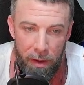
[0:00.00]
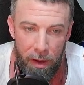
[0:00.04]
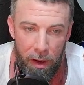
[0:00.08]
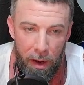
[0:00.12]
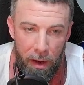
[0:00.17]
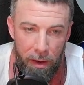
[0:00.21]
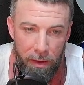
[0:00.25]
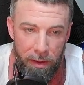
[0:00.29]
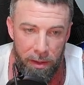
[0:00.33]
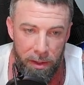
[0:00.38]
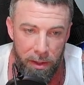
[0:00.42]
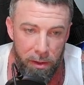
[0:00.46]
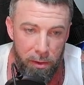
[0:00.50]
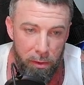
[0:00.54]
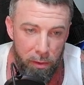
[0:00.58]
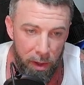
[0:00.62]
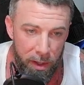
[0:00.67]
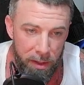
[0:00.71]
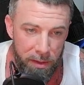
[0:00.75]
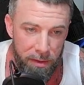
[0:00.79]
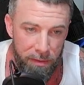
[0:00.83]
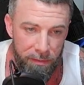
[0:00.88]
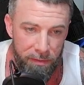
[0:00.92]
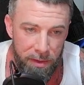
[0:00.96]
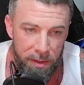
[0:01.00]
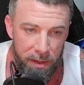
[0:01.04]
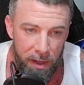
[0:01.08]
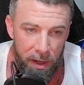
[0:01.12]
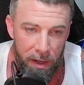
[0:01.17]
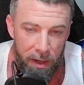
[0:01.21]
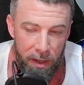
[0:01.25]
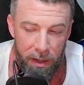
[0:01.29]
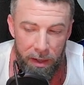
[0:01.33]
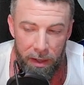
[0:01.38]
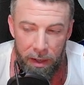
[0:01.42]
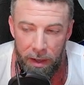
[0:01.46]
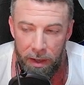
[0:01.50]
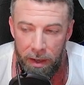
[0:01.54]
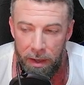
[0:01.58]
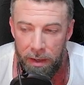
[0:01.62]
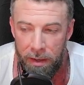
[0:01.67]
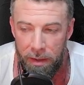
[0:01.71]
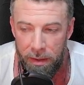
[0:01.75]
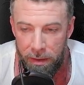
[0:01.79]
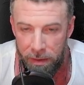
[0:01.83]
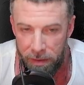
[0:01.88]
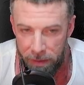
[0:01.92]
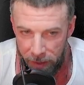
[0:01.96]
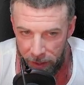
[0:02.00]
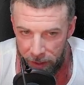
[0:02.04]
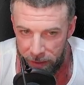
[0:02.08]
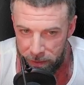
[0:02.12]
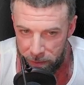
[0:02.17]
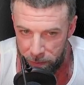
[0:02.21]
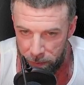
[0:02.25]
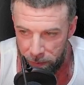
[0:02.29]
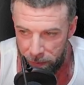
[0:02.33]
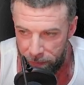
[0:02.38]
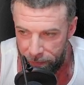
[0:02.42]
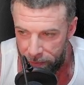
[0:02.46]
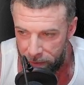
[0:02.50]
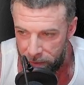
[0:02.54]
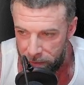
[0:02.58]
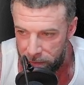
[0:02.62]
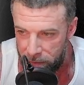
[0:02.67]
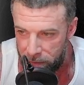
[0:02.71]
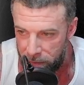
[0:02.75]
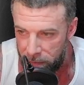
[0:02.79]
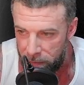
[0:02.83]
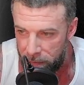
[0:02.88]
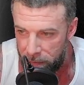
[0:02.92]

on the aggressive side, that's a reversal.